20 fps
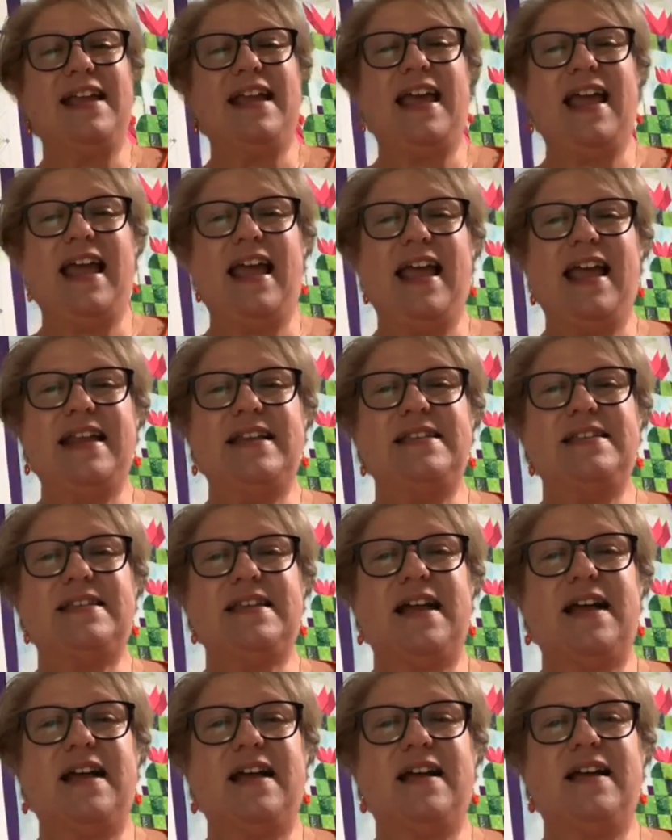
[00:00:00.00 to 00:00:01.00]
And
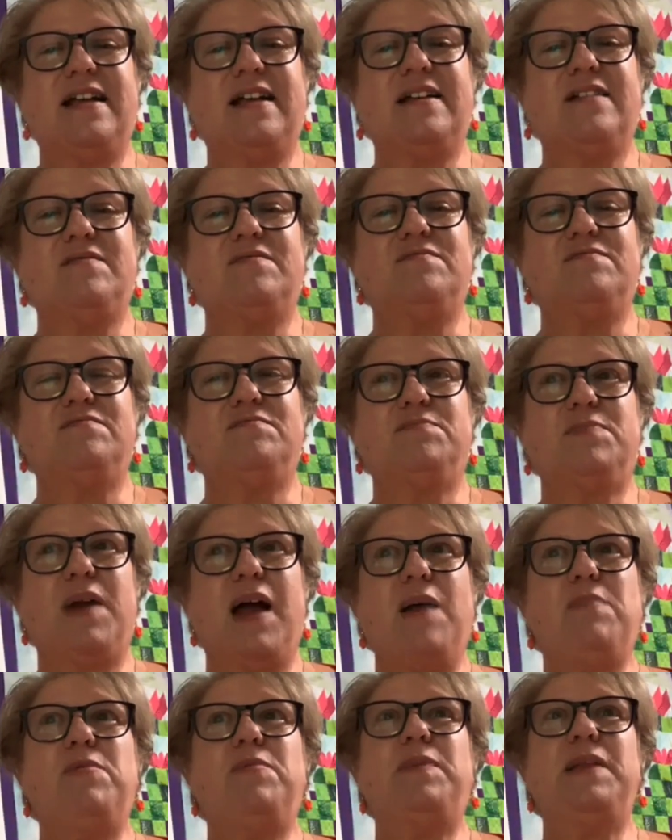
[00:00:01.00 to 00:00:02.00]

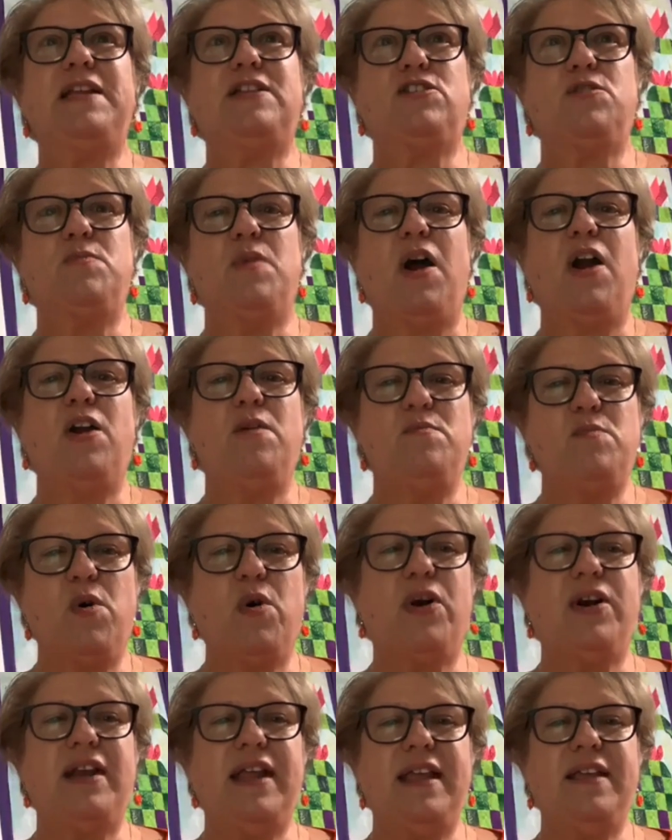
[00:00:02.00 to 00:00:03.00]
probably tomorrow
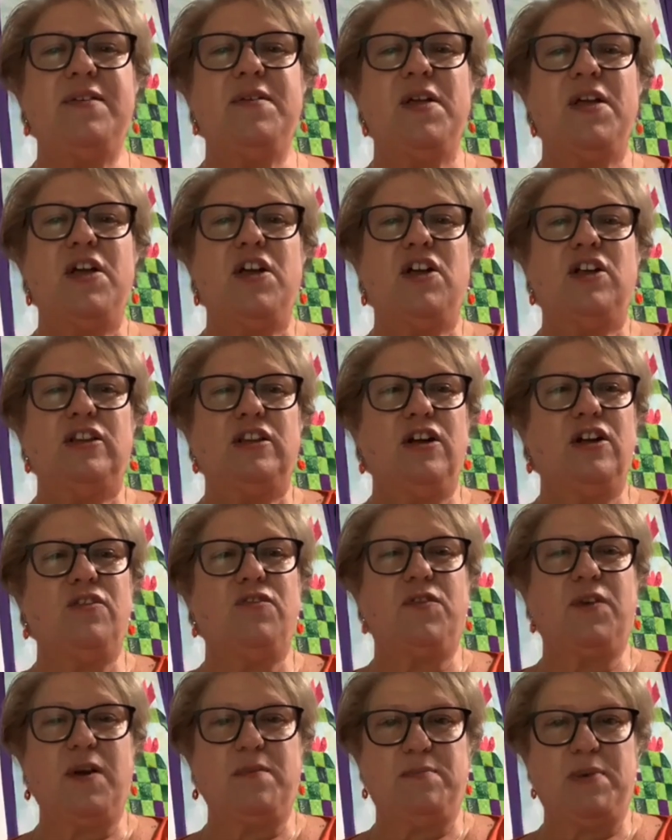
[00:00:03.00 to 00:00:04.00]
morning, look
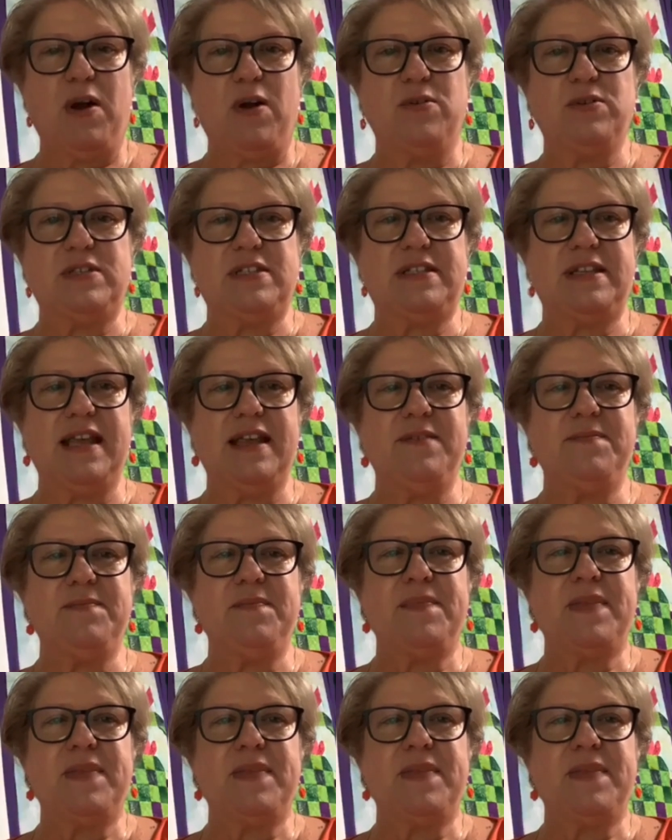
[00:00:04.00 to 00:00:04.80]
for a posting.